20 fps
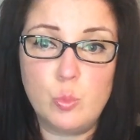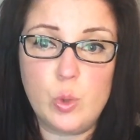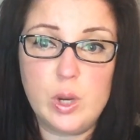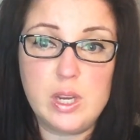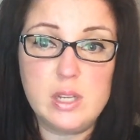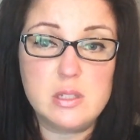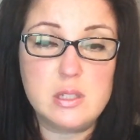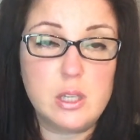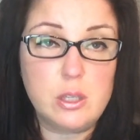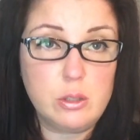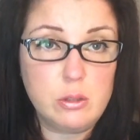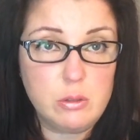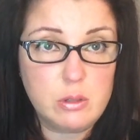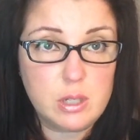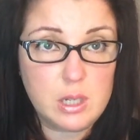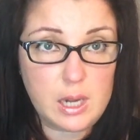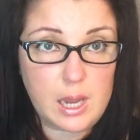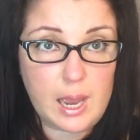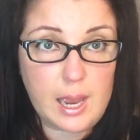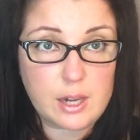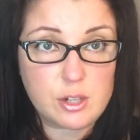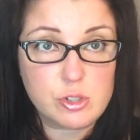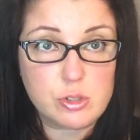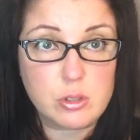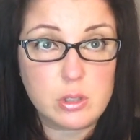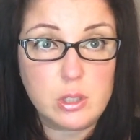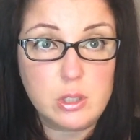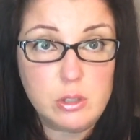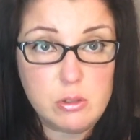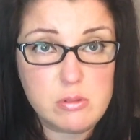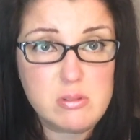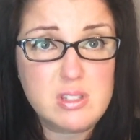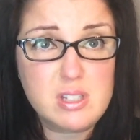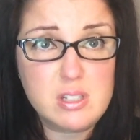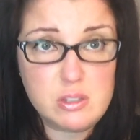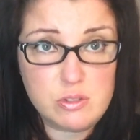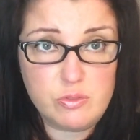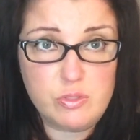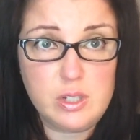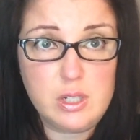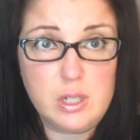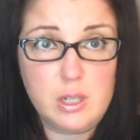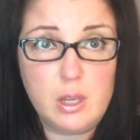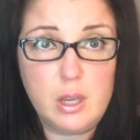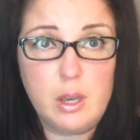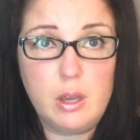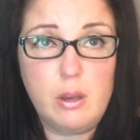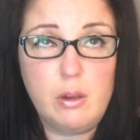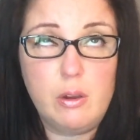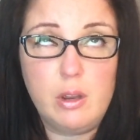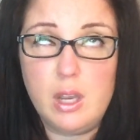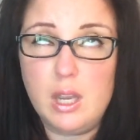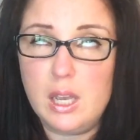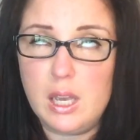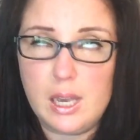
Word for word: ways that you can actually use this video